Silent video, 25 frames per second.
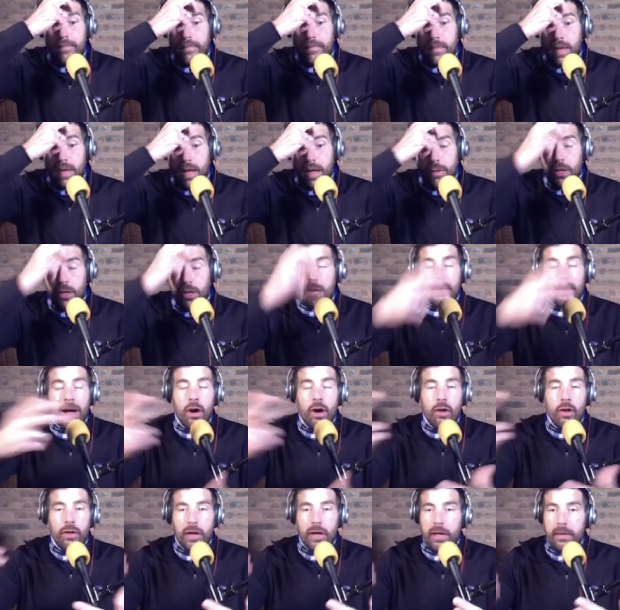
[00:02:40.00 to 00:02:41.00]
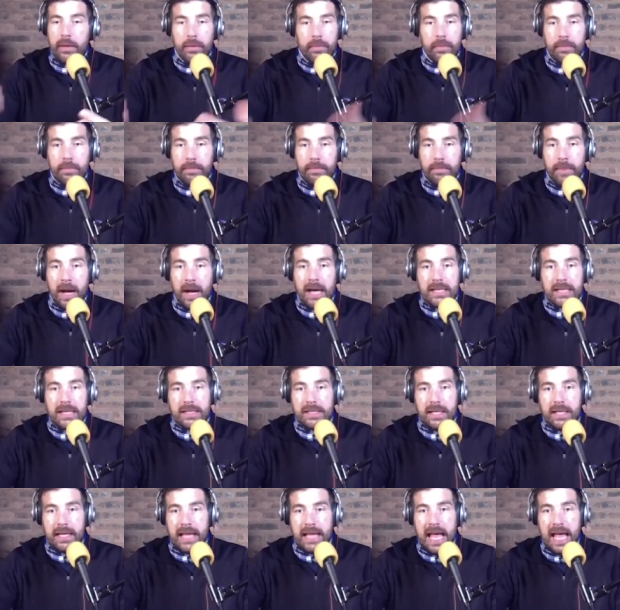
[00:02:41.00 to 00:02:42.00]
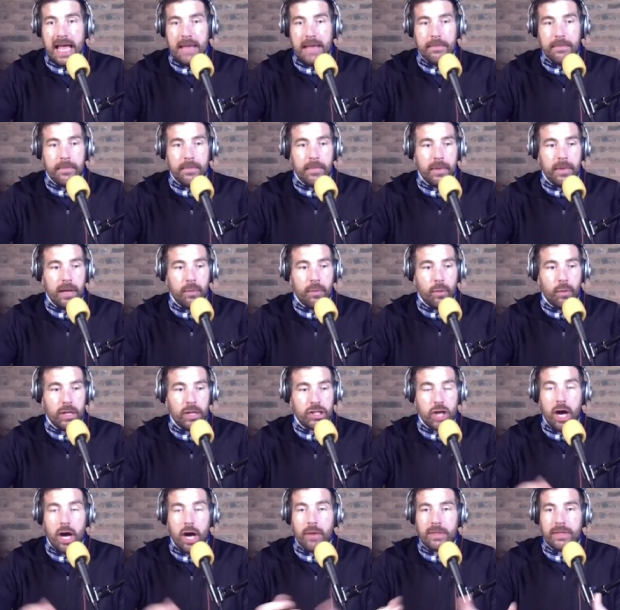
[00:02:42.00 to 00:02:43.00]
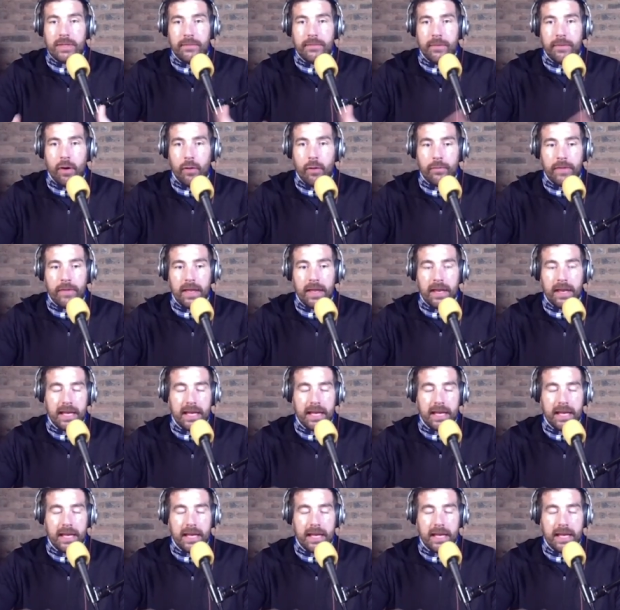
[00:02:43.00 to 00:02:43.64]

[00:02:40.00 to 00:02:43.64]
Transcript: I think about other parts to the game in which I was involved in.